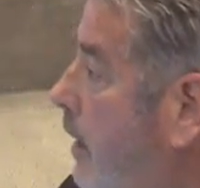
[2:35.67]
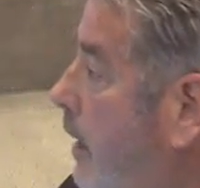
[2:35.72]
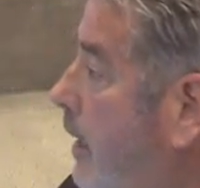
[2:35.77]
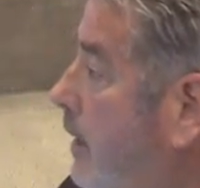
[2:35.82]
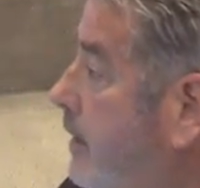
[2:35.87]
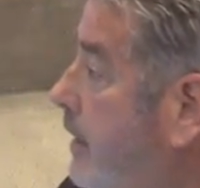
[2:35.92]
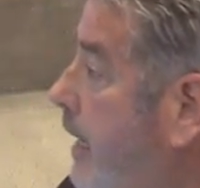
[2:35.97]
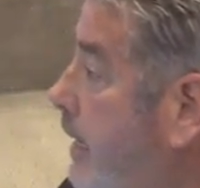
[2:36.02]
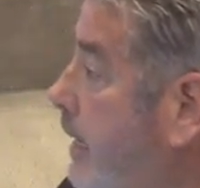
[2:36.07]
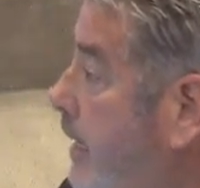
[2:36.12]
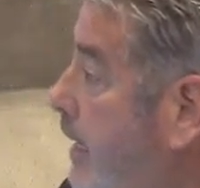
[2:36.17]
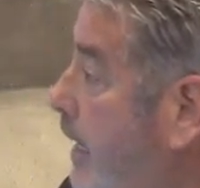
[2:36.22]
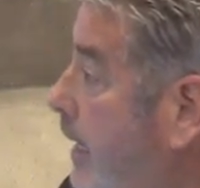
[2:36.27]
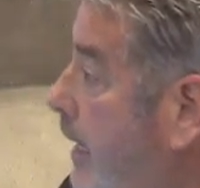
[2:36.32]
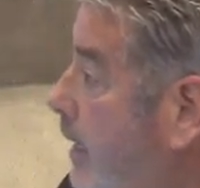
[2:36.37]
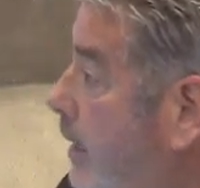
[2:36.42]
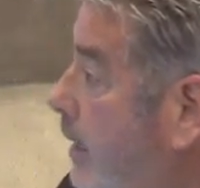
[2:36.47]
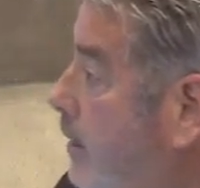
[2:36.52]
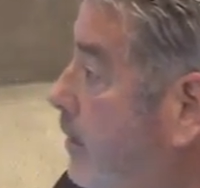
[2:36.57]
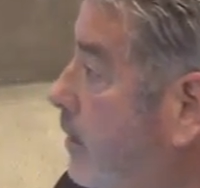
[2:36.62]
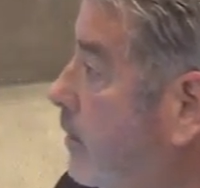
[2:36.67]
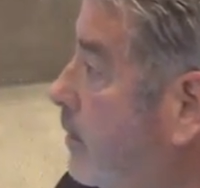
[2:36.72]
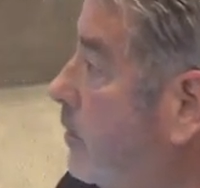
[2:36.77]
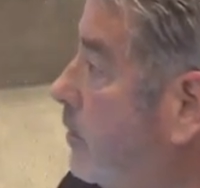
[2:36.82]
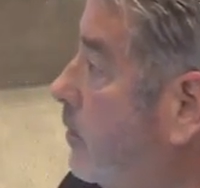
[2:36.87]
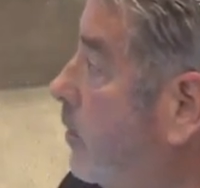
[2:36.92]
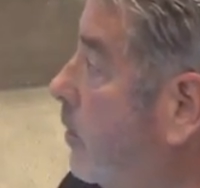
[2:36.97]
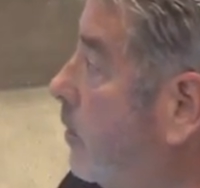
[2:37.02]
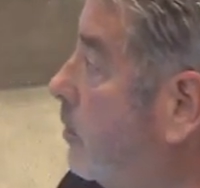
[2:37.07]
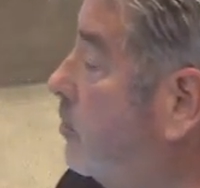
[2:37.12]
And yet again,
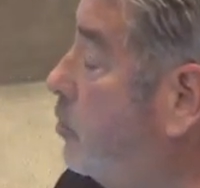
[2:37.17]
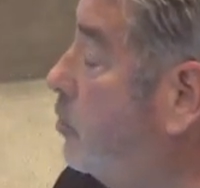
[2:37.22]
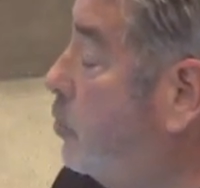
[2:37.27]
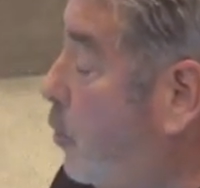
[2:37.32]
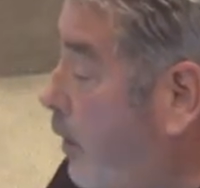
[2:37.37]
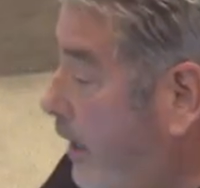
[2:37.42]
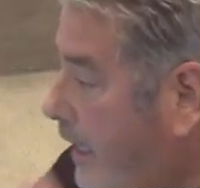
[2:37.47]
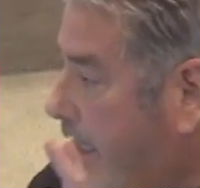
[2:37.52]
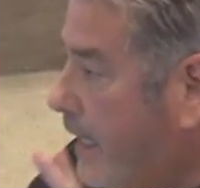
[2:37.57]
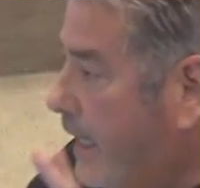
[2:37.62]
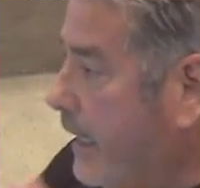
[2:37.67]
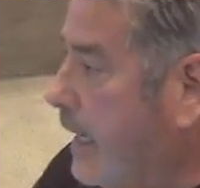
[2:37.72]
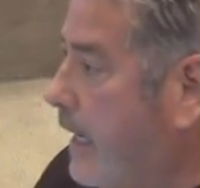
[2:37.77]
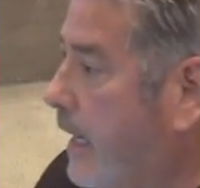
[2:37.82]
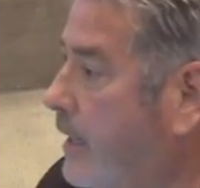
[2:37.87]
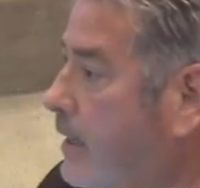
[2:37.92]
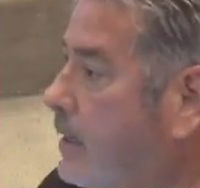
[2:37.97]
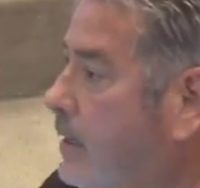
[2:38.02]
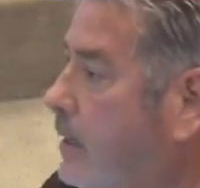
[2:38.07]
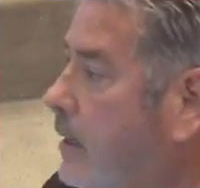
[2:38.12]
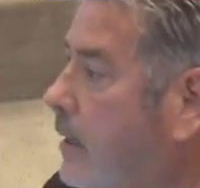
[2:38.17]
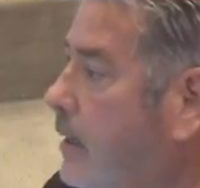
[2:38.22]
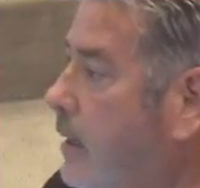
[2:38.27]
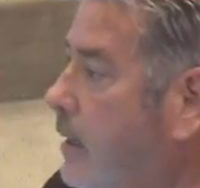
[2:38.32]
you're tweaking it,